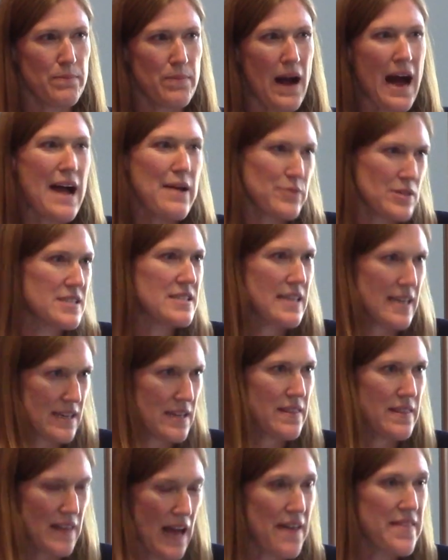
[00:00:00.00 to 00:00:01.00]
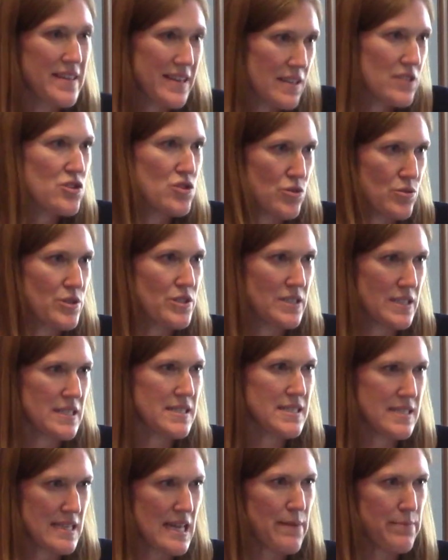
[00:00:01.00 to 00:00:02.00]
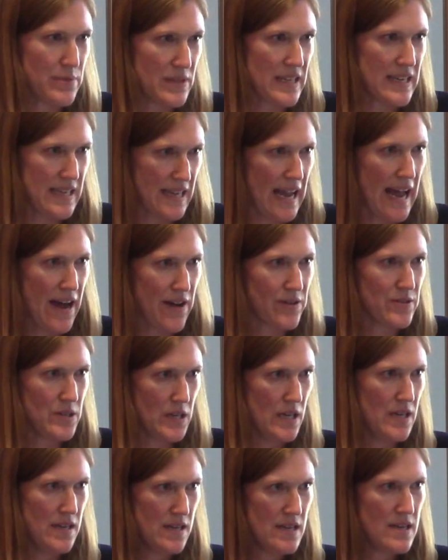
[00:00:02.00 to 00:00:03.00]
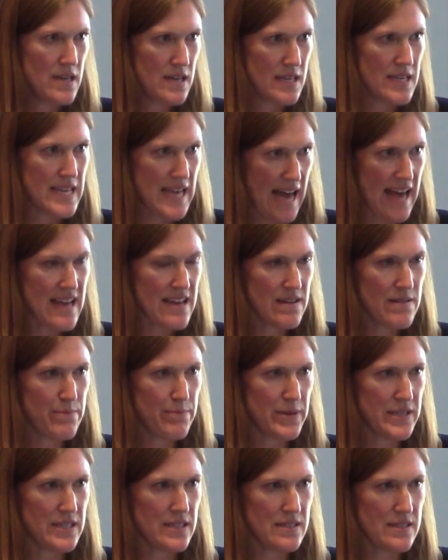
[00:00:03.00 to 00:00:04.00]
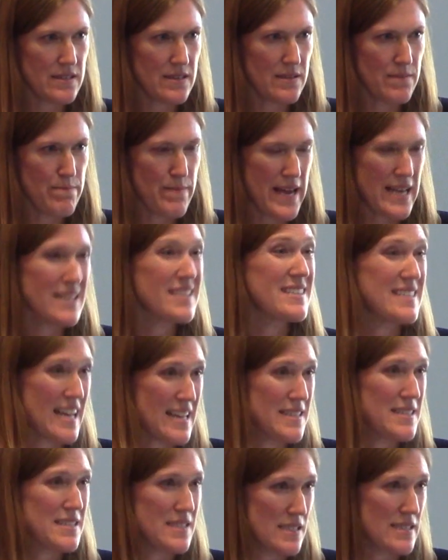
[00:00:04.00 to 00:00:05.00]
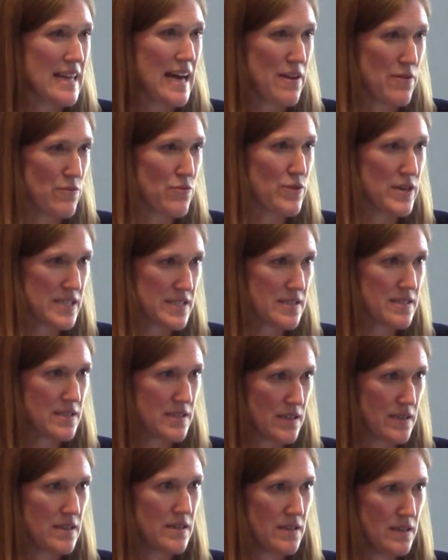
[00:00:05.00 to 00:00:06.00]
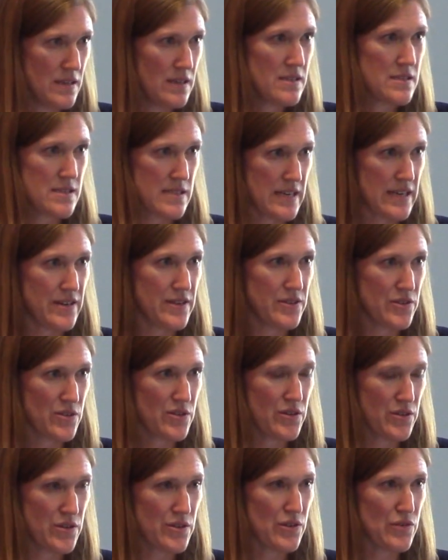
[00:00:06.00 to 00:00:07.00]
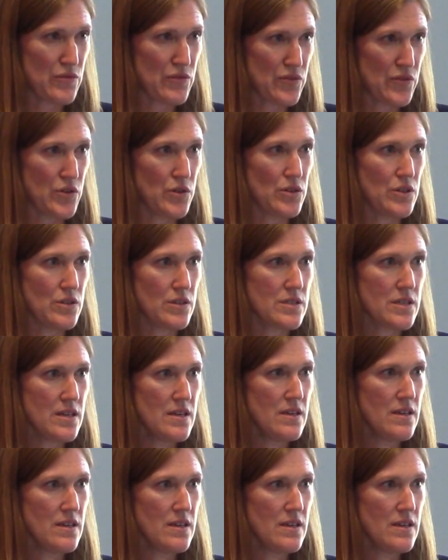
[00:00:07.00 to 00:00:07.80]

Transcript: I think it's too early to see that playing out yet, but it makes sense that that risk scenario could unfold